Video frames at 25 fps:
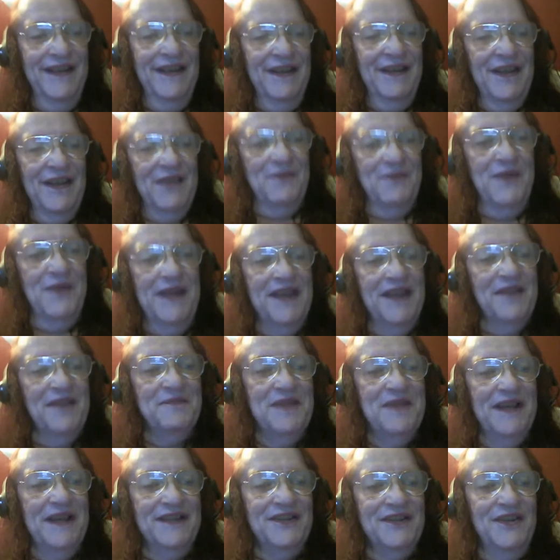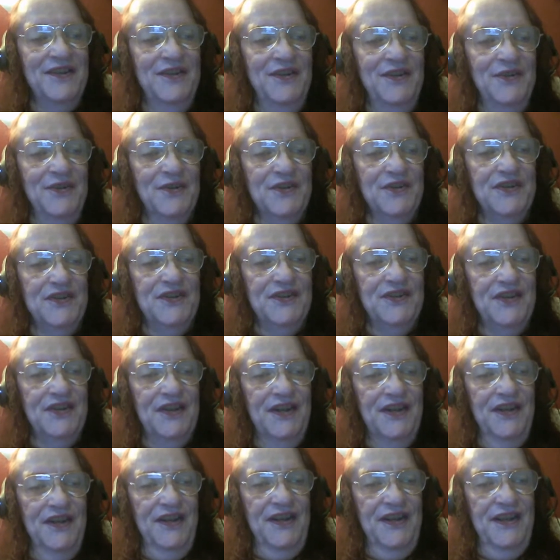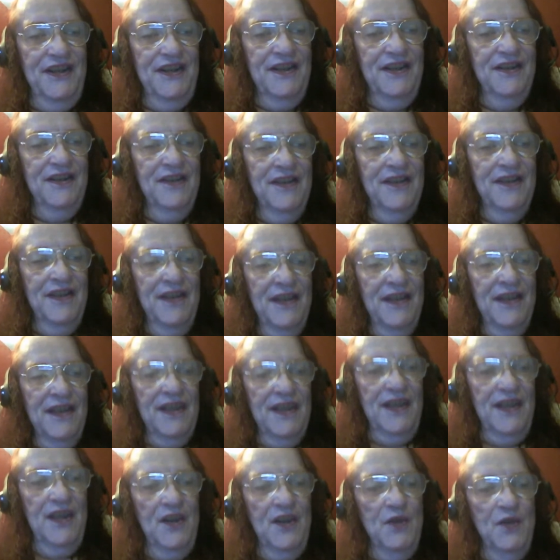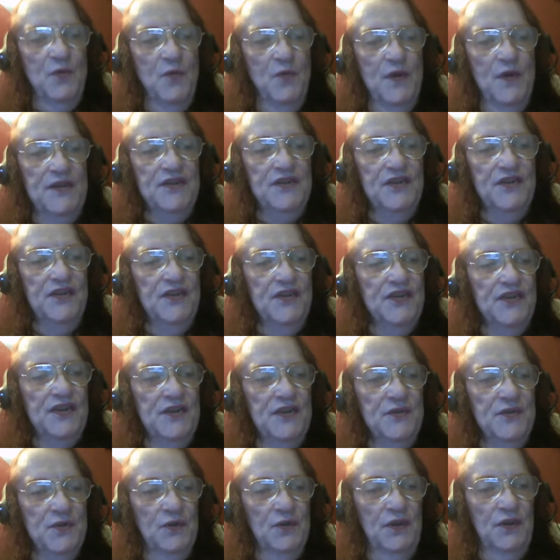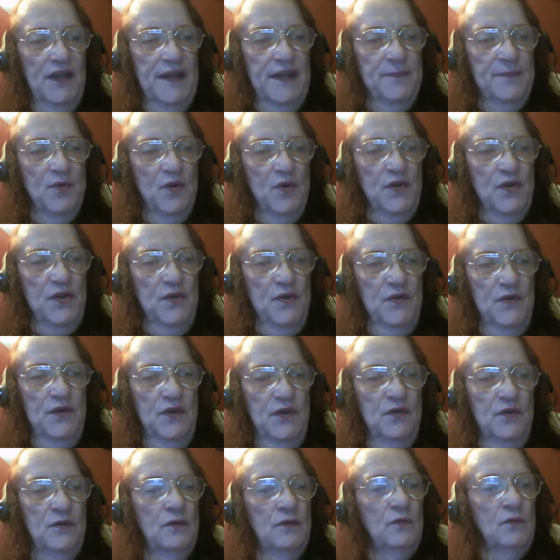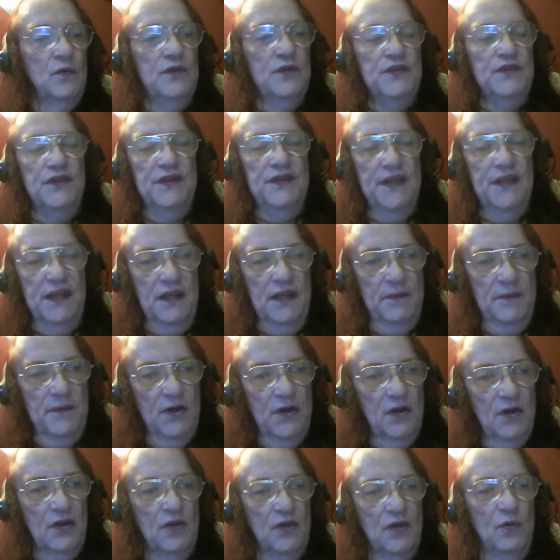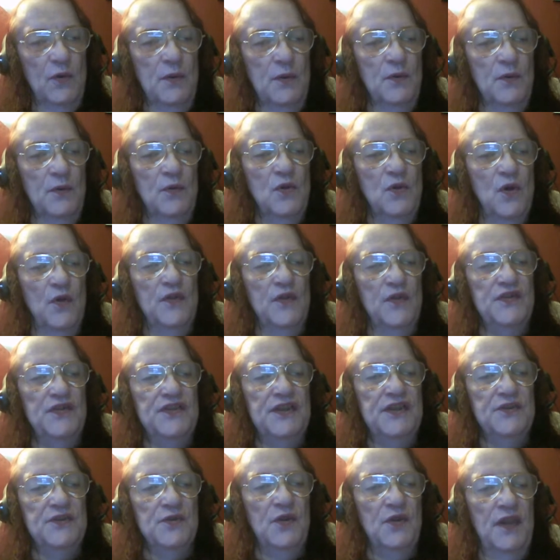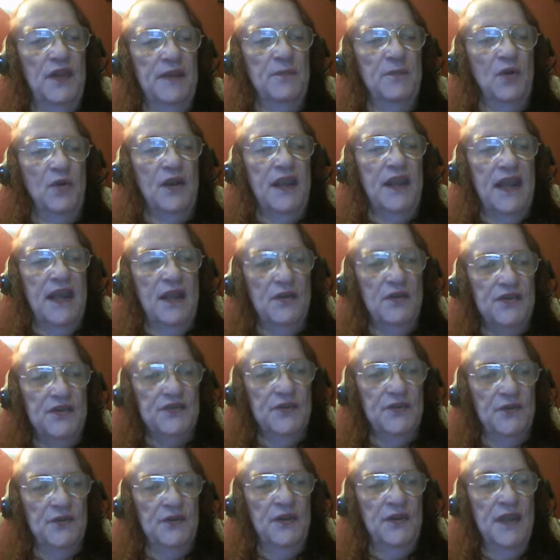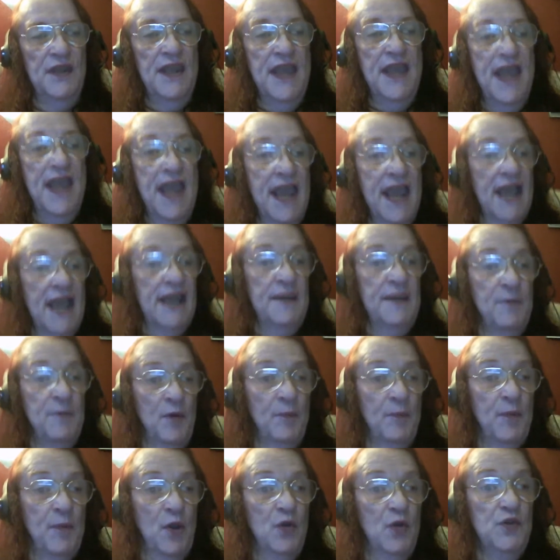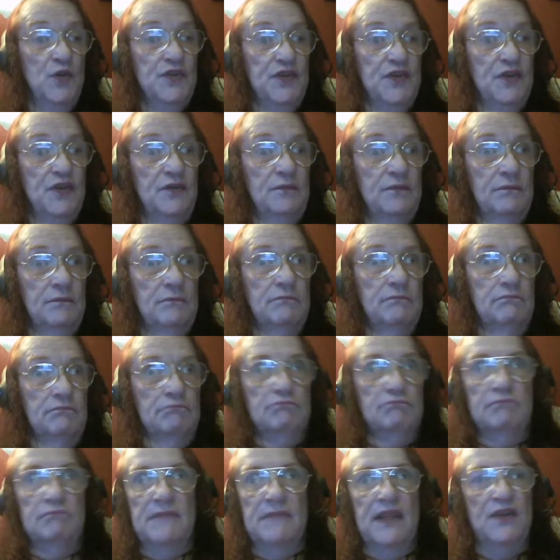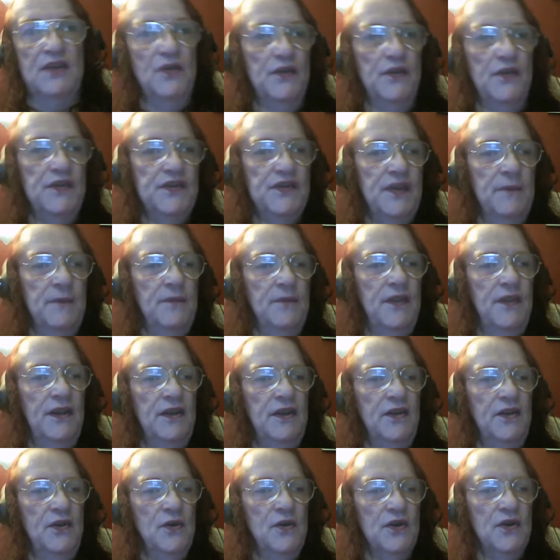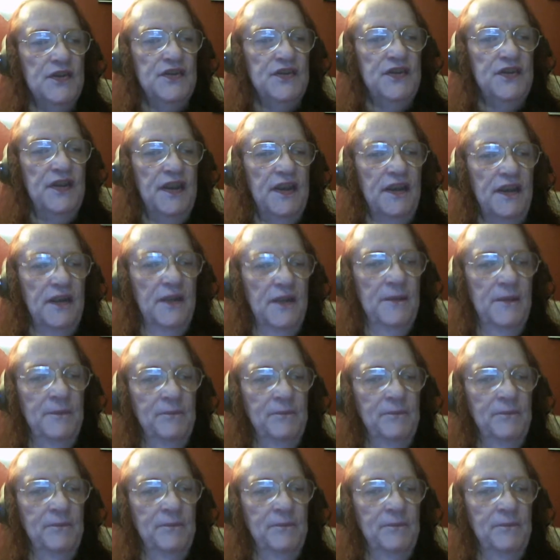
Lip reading: And when he got back to New York City, he went to the Central Labor Union, what today in America we would call the Central Labor Council, and he proposed that they do the same thing in New York City.